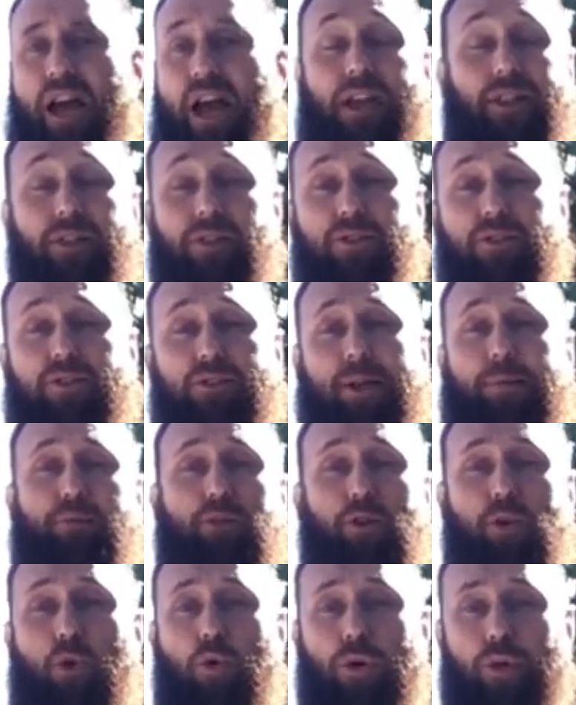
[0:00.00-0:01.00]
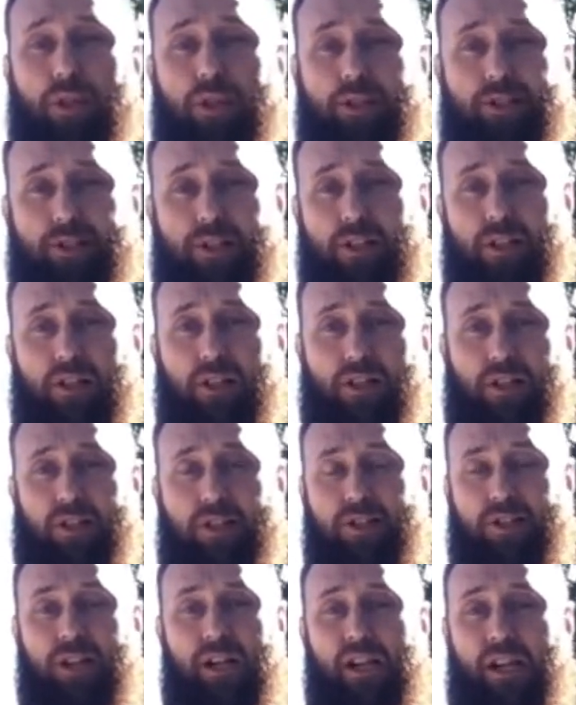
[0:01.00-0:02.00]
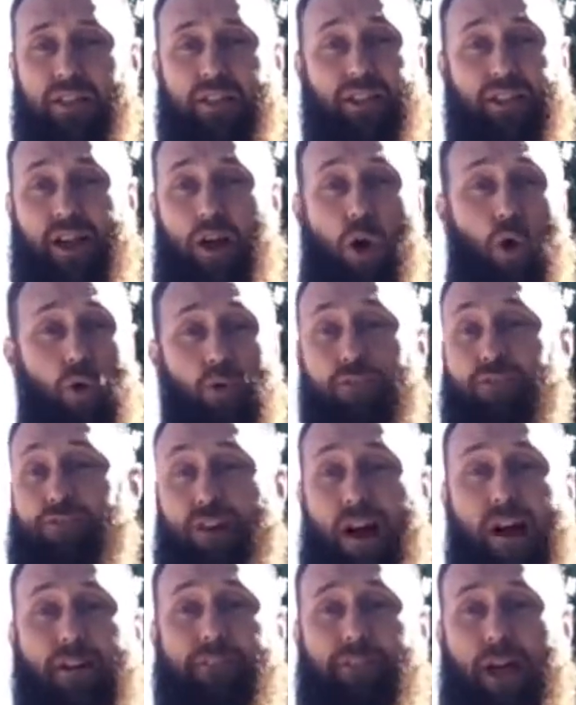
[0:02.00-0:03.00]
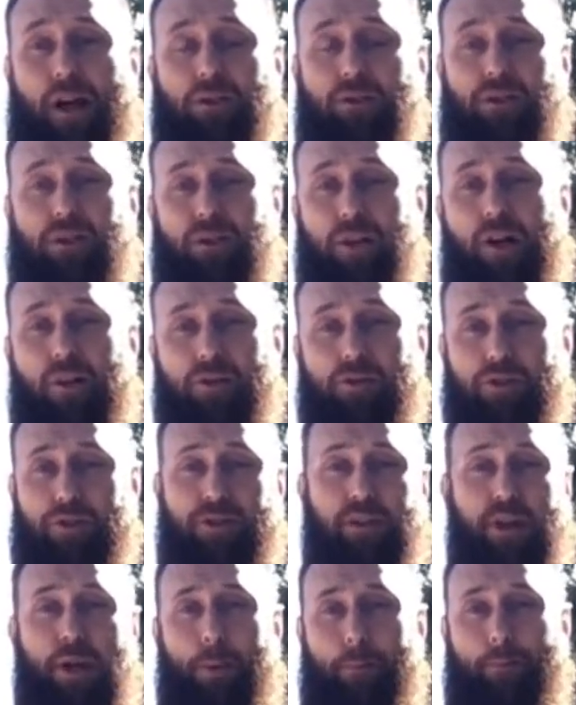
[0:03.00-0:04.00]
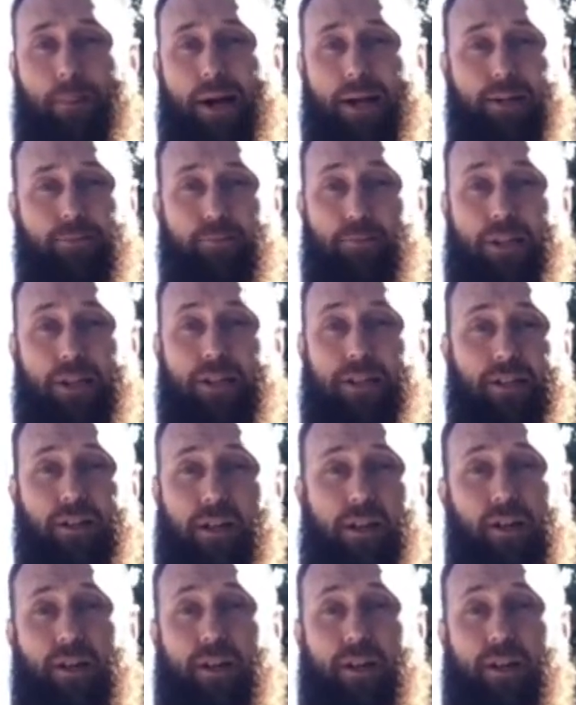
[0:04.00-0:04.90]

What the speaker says: And there's some of you who are listening to this that whole $5,000 might be